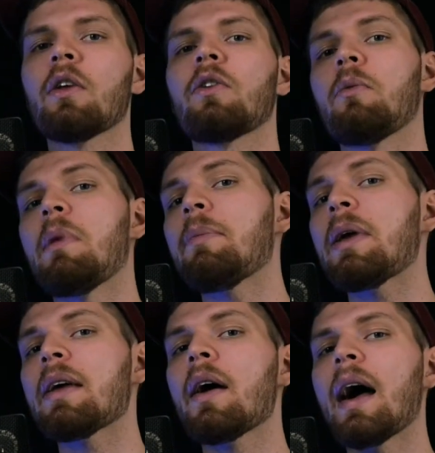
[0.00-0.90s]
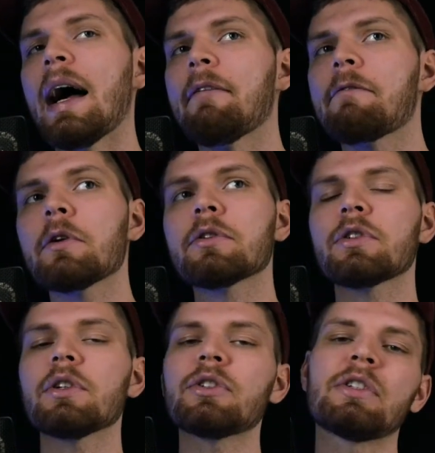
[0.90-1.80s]
So maybe at
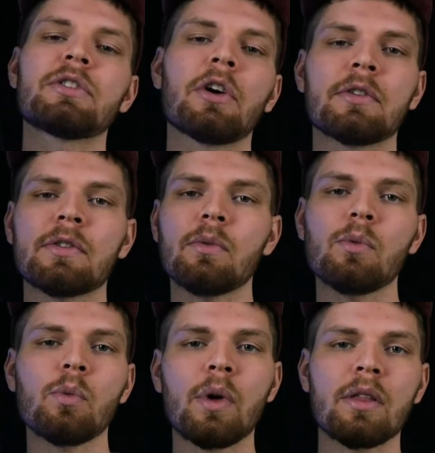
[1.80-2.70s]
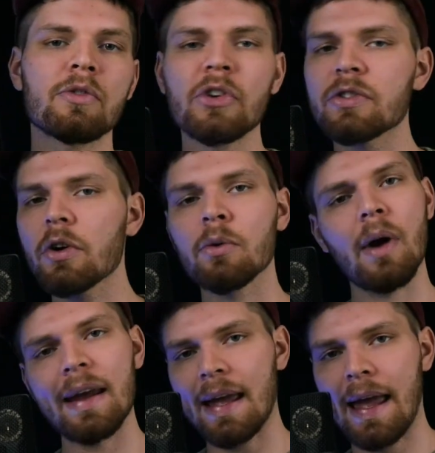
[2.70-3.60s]
first she starts with just her
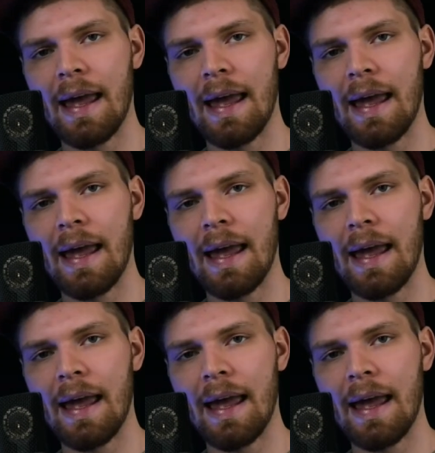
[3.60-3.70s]
right